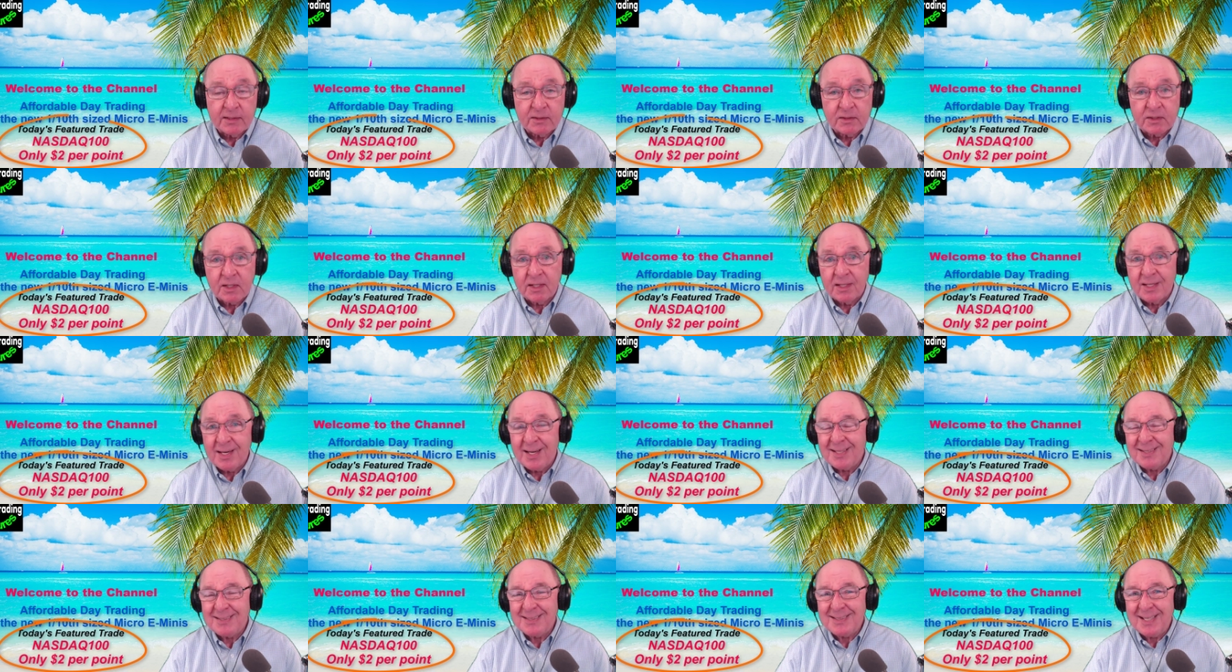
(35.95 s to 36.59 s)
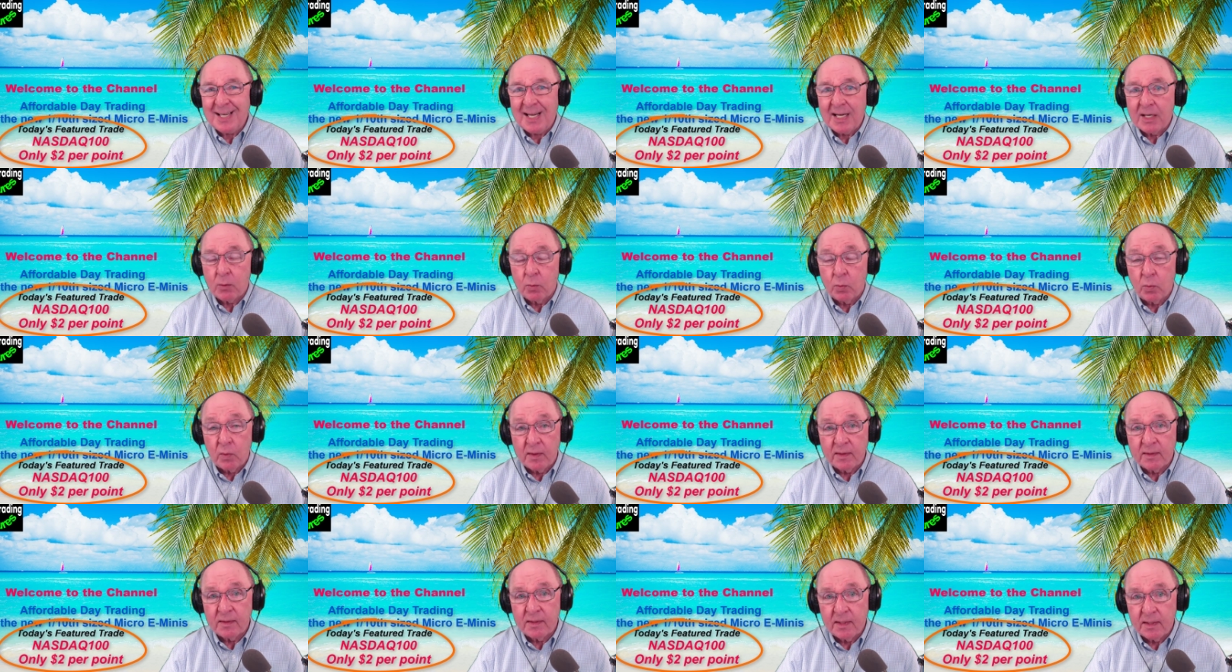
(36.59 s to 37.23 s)
It's a
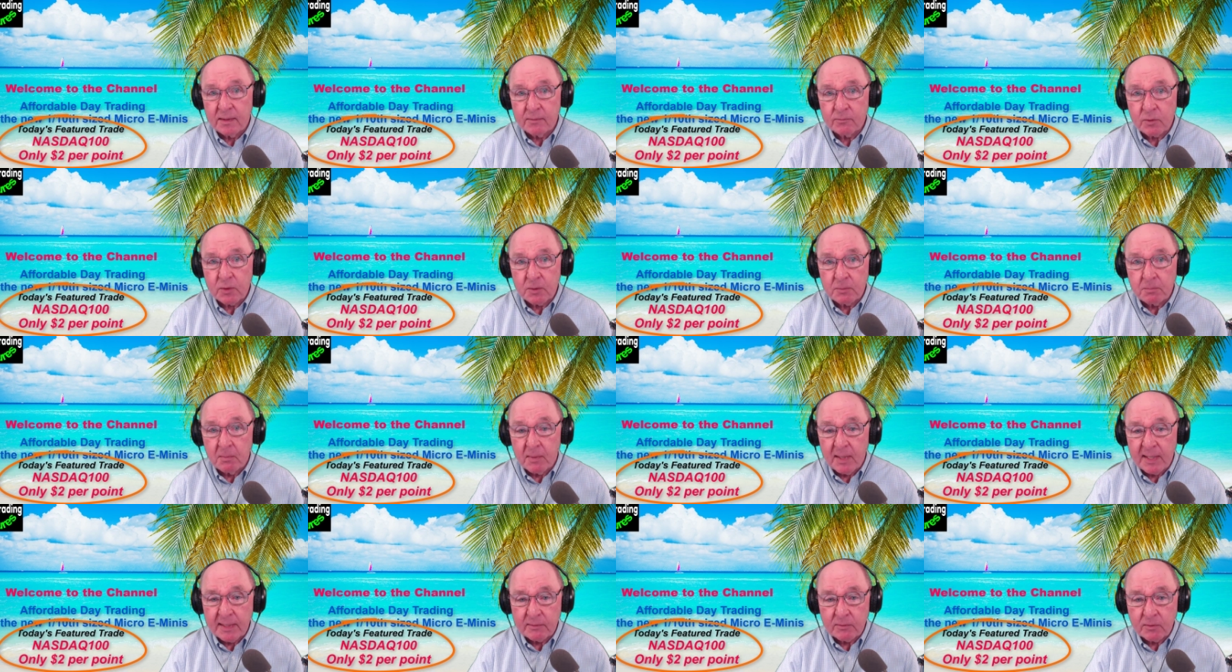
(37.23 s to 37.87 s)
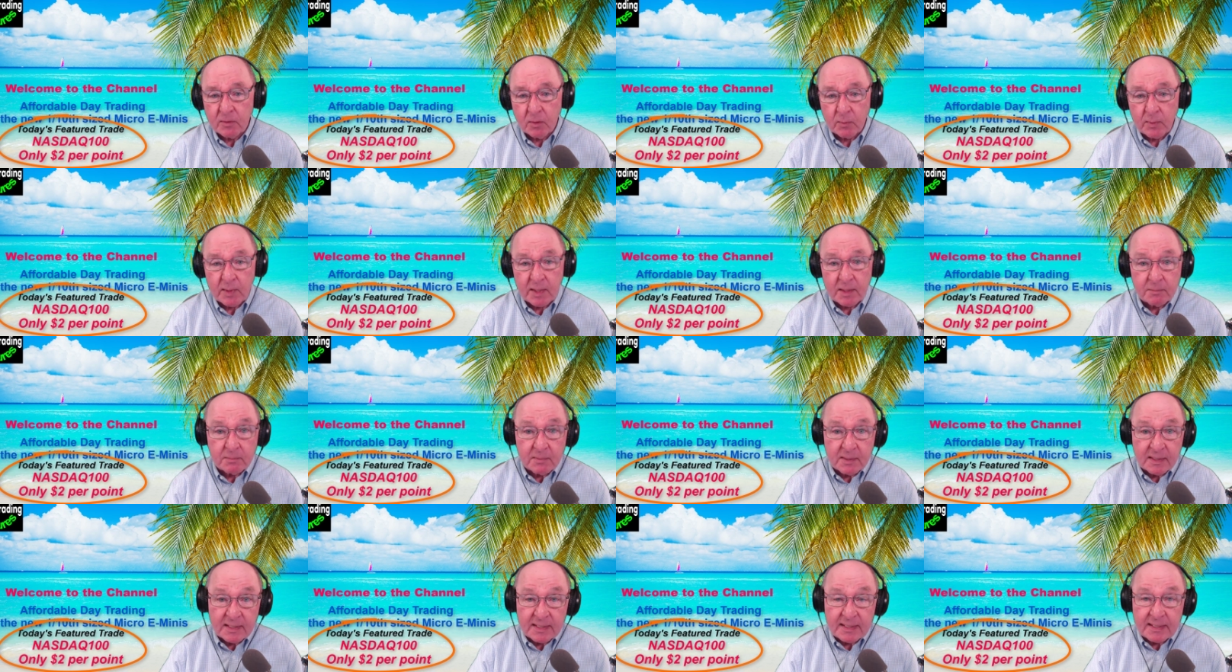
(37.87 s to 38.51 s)
NASDAQ100 Micro
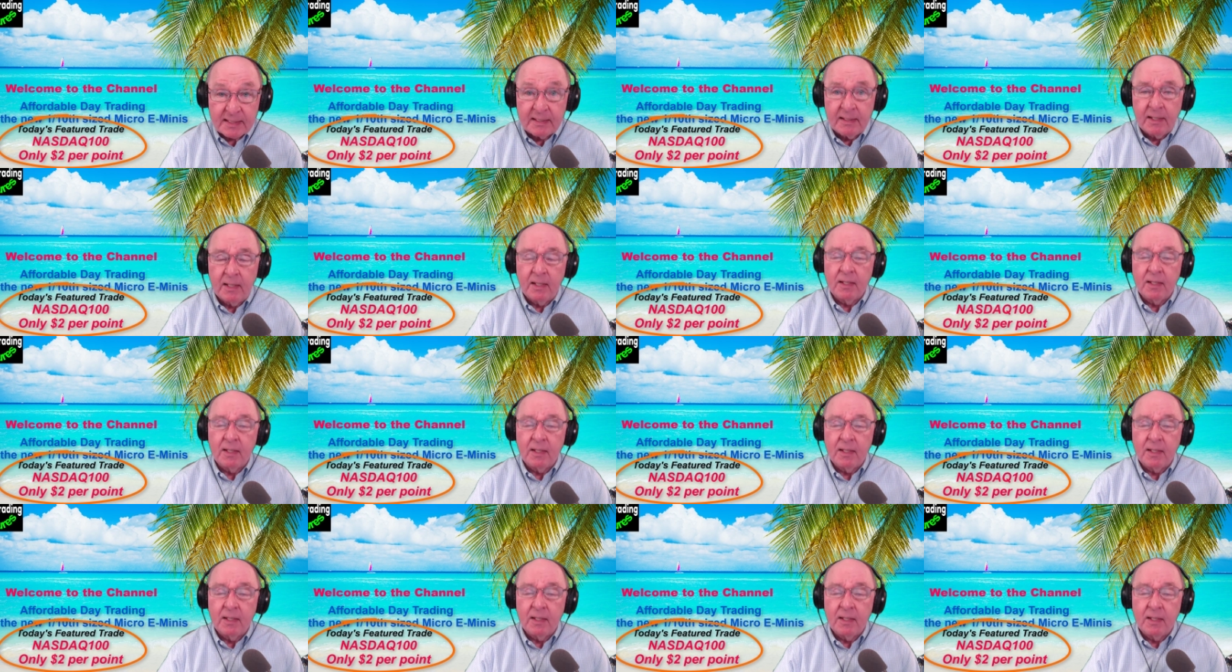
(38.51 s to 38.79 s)
E-Mini.